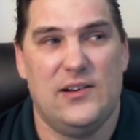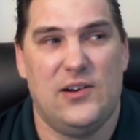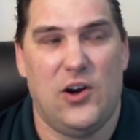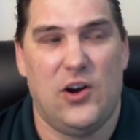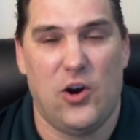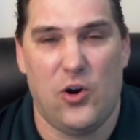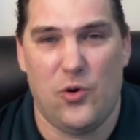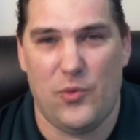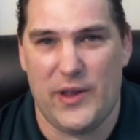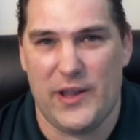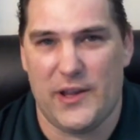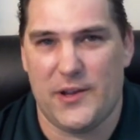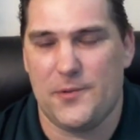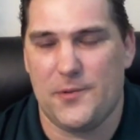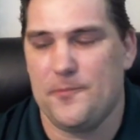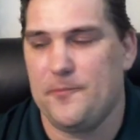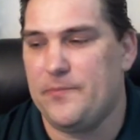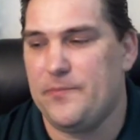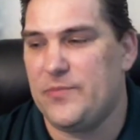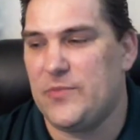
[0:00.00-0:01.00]
all week.
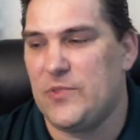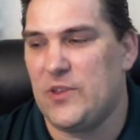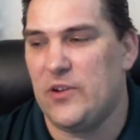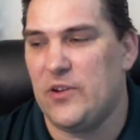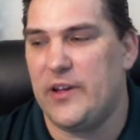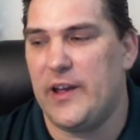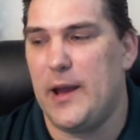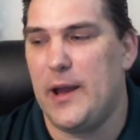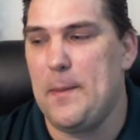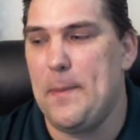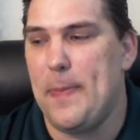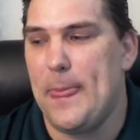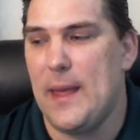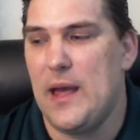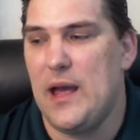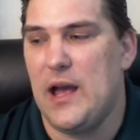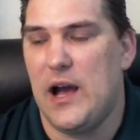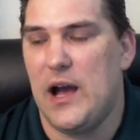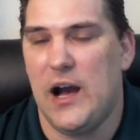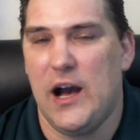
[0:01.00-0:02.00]
Okay?
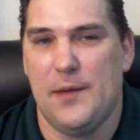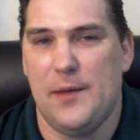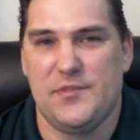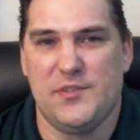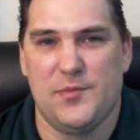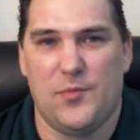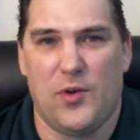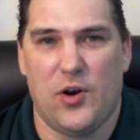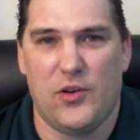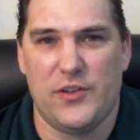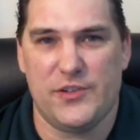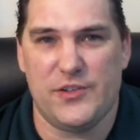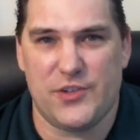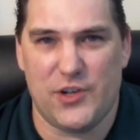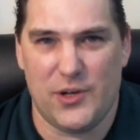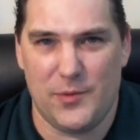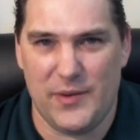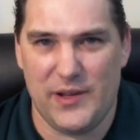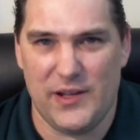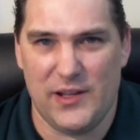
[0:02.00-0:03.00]
Tomorrow there's
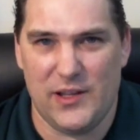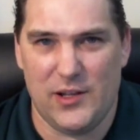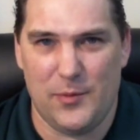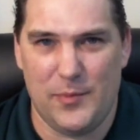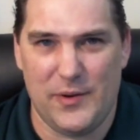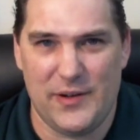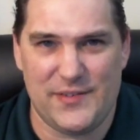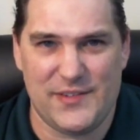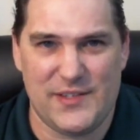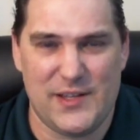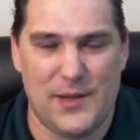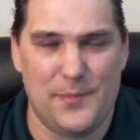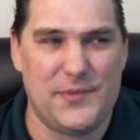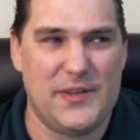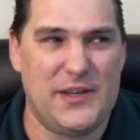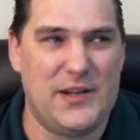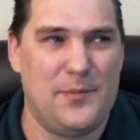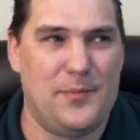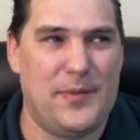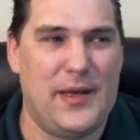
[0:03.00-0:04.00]
going to be a little bit of
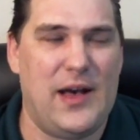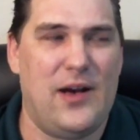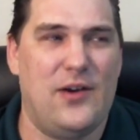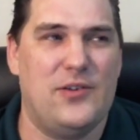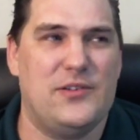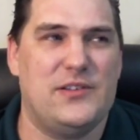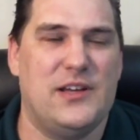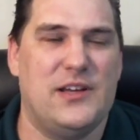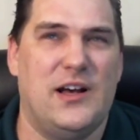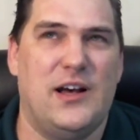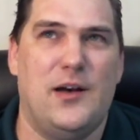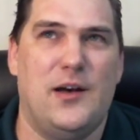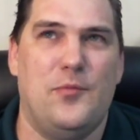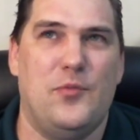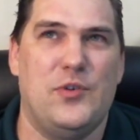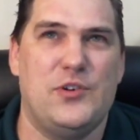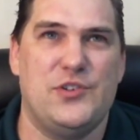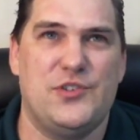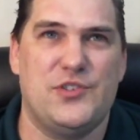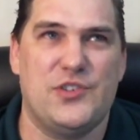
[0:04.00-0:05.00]
something about
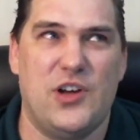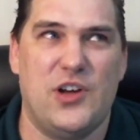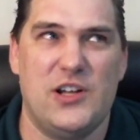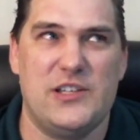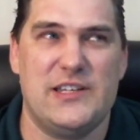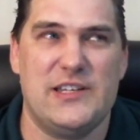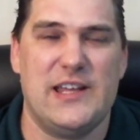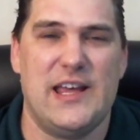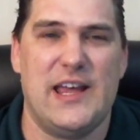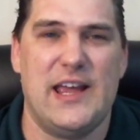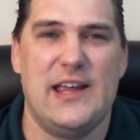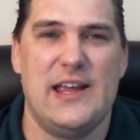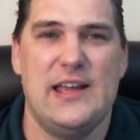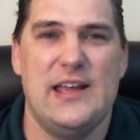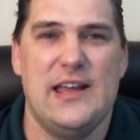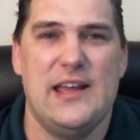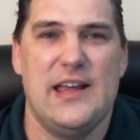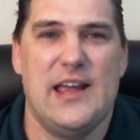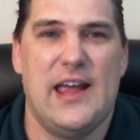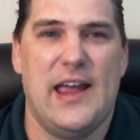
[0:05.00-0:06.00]
what you saw today
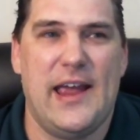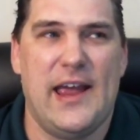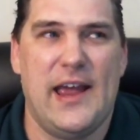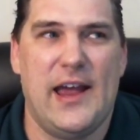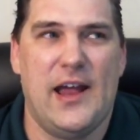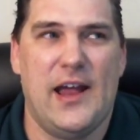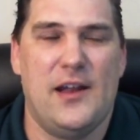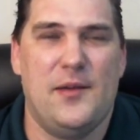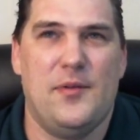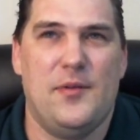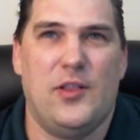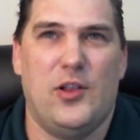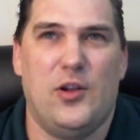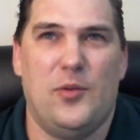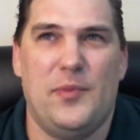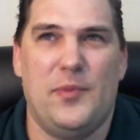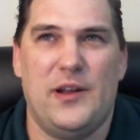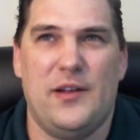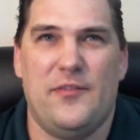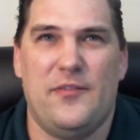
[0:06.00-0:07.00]
and a little
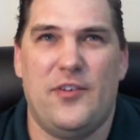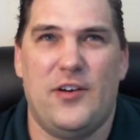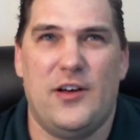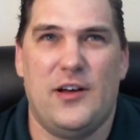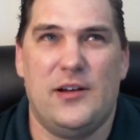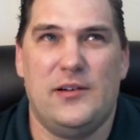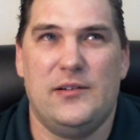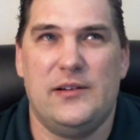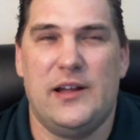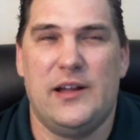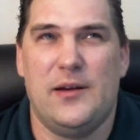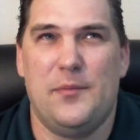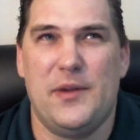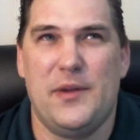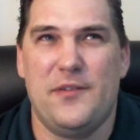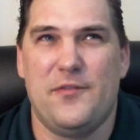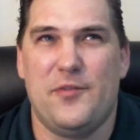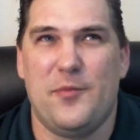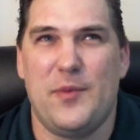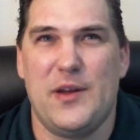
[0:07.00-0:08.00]
bit of a
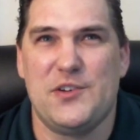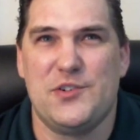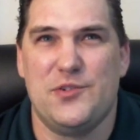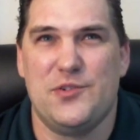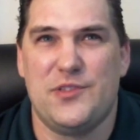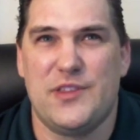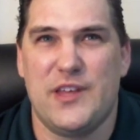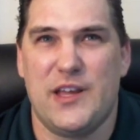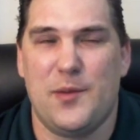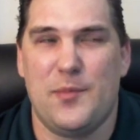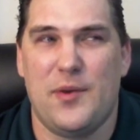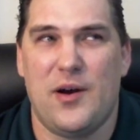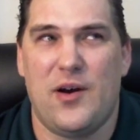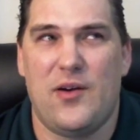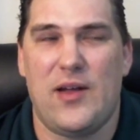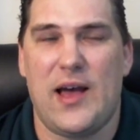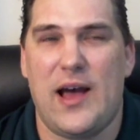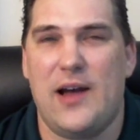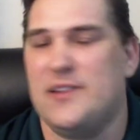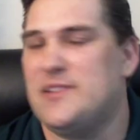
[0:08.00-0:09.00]
informational thing
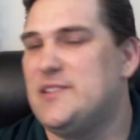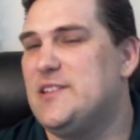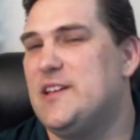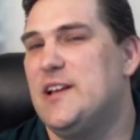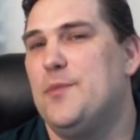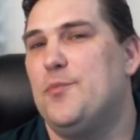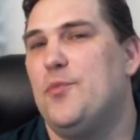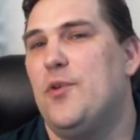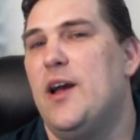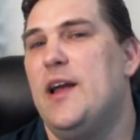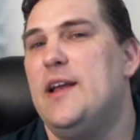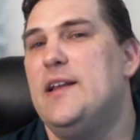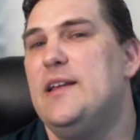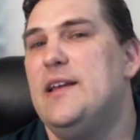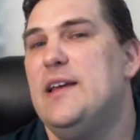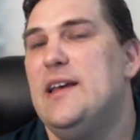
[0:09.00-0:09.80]
about how to sit upright